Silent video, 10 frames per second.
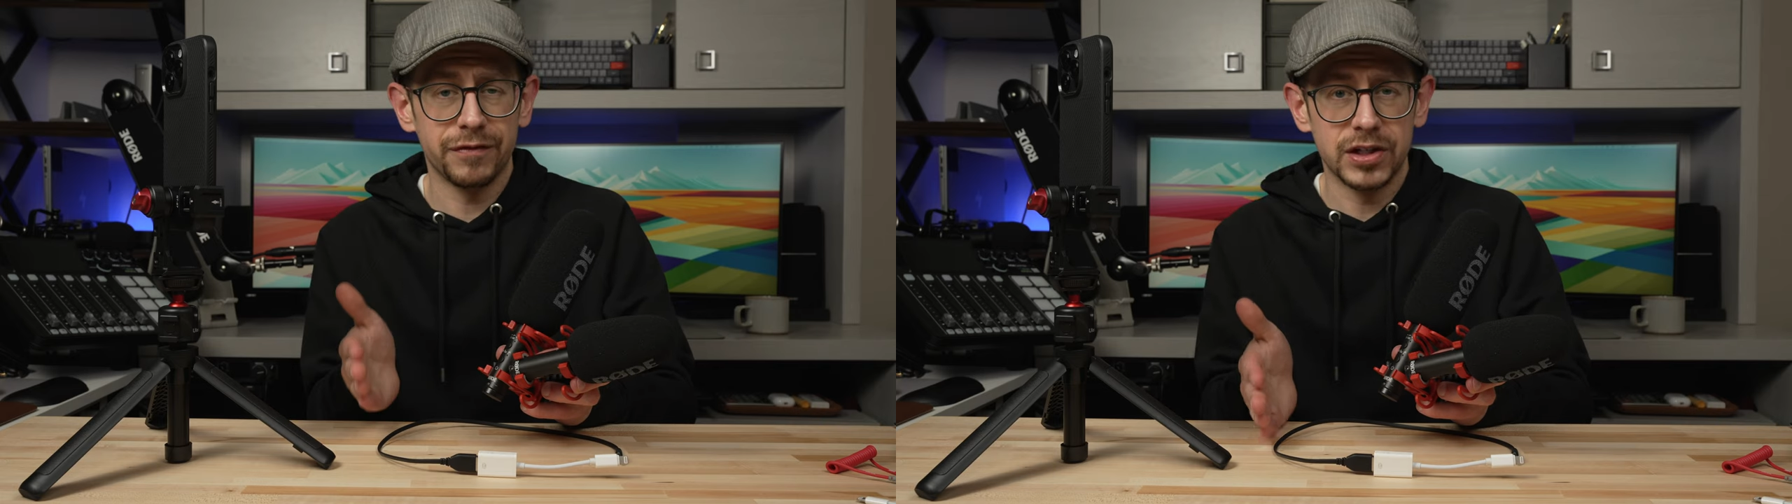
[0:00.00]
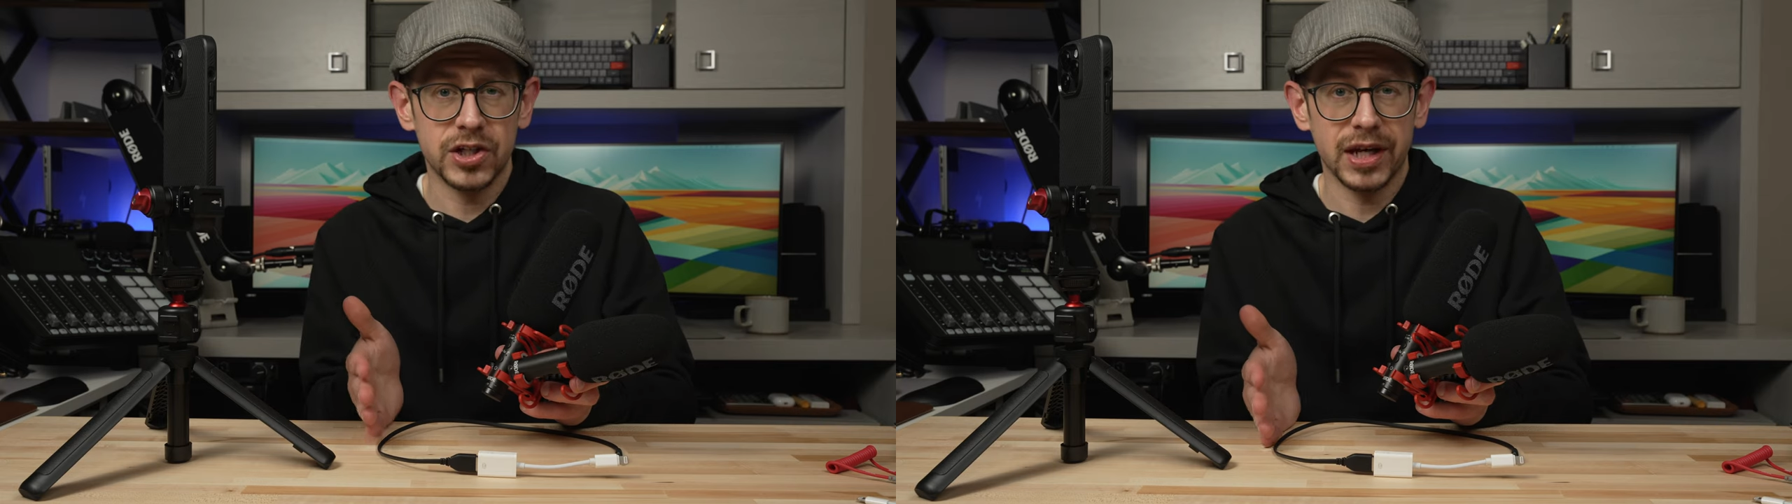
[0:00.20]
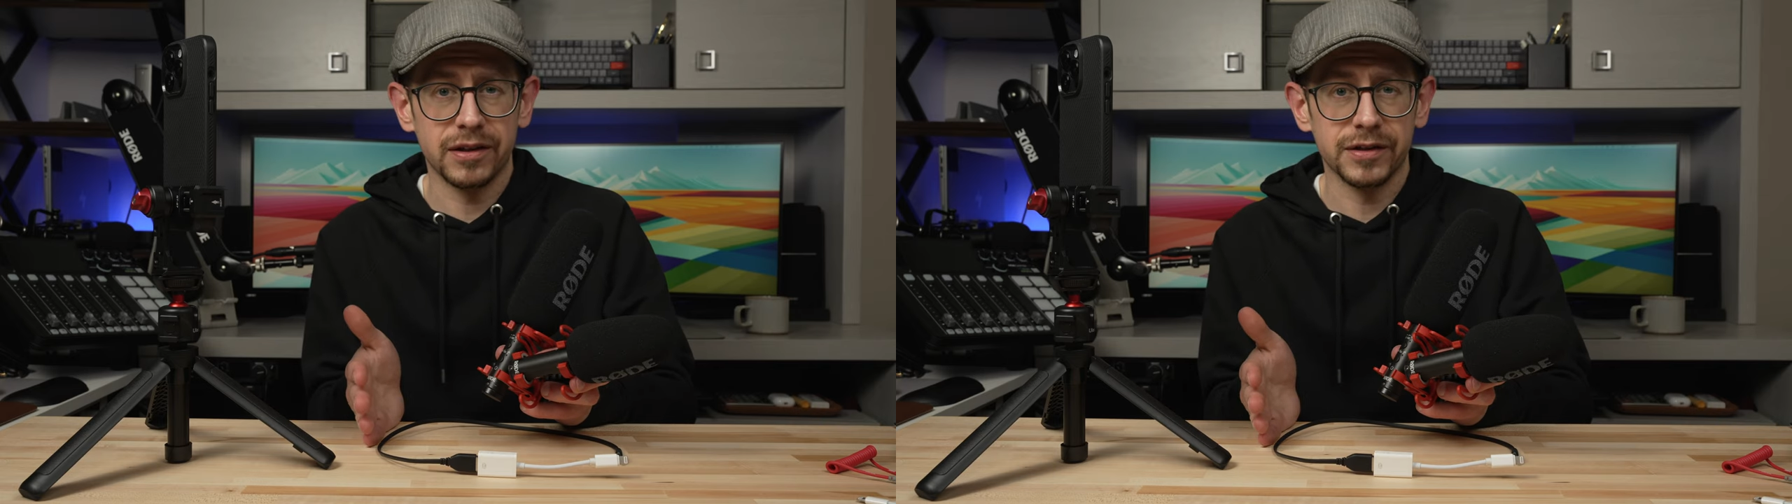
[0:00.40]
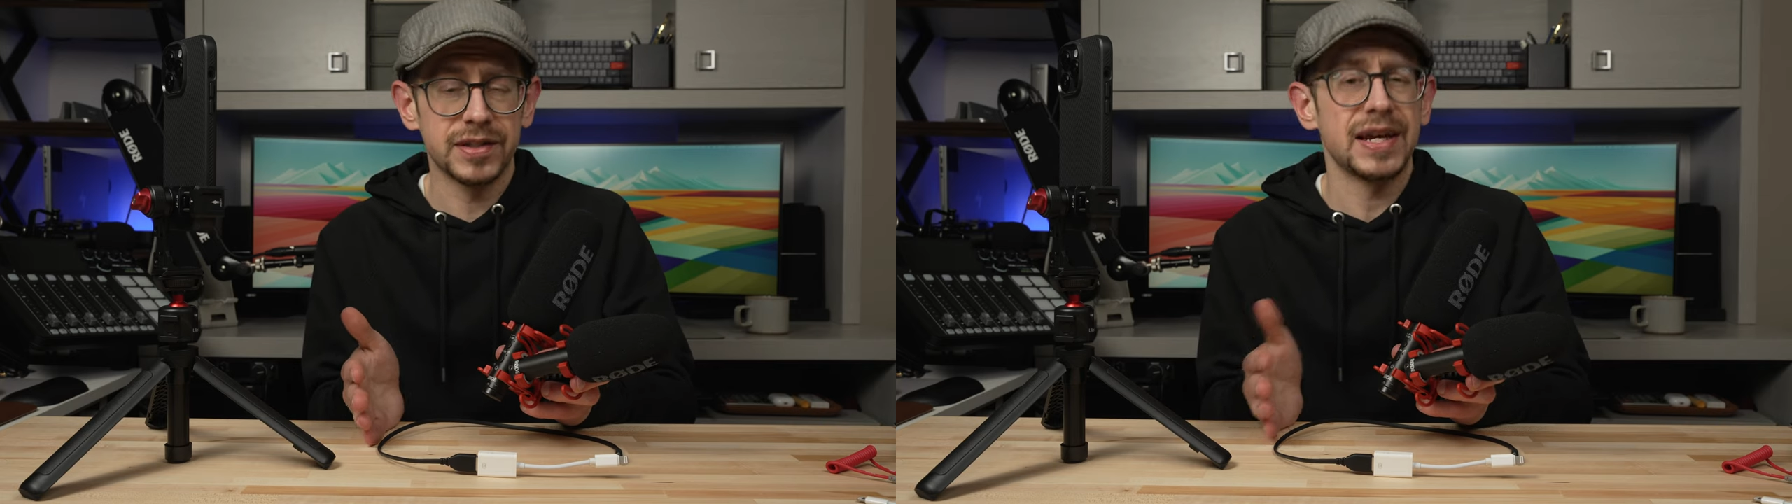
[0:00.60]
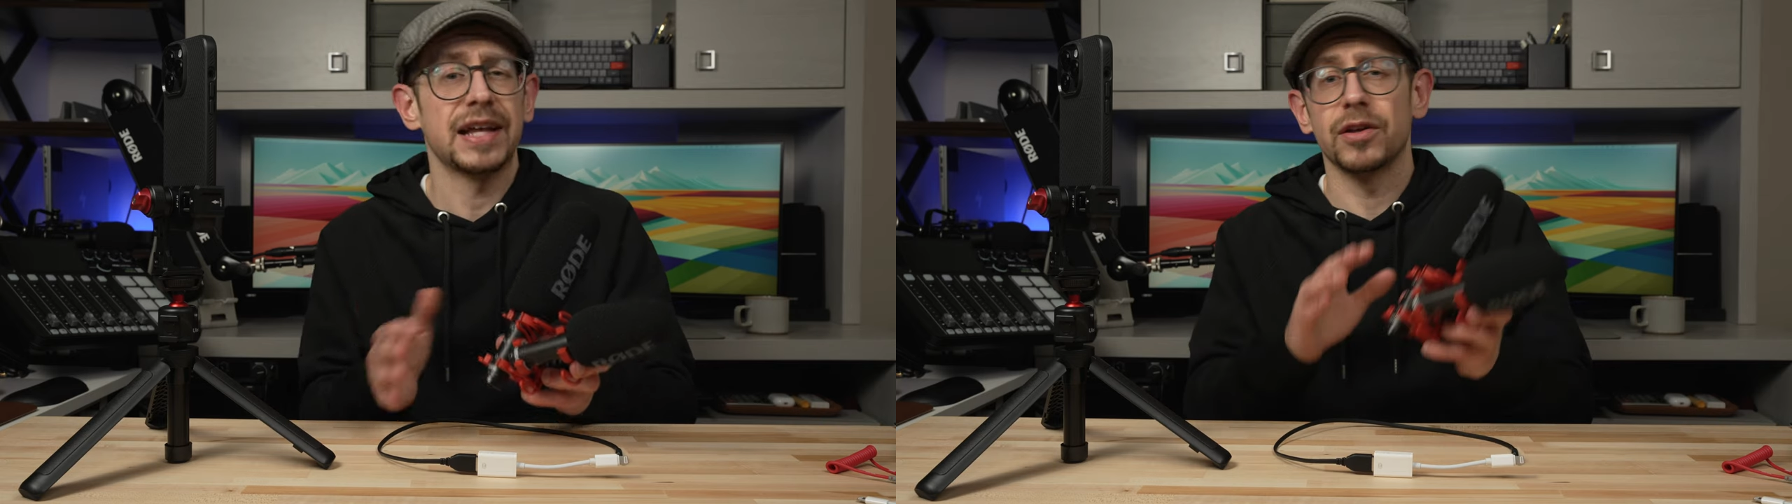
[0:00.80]
the
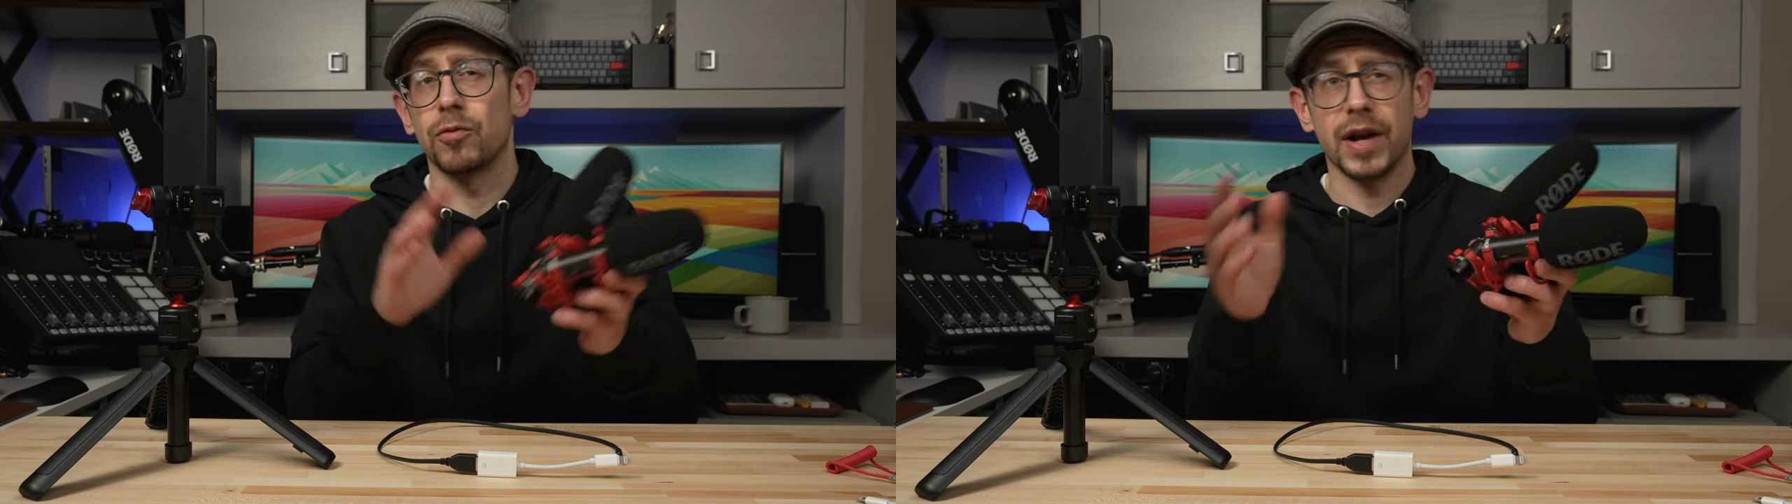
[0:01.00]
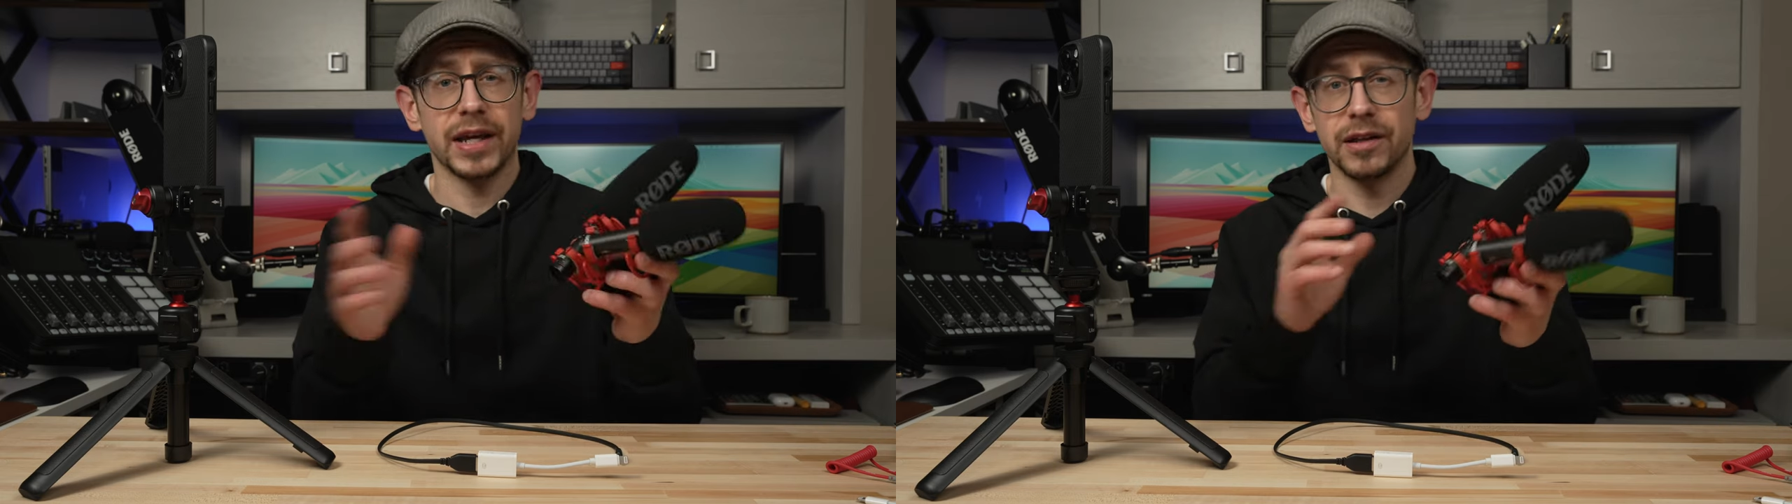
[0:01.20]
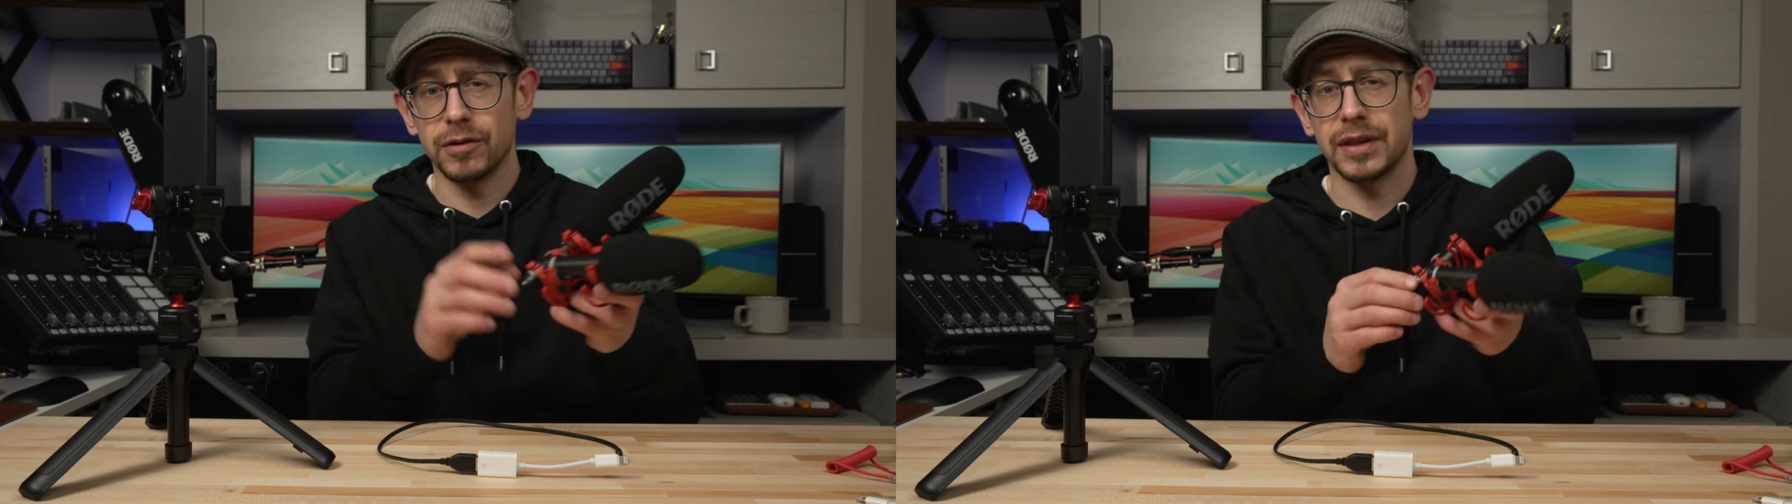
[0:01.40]
channels at the regular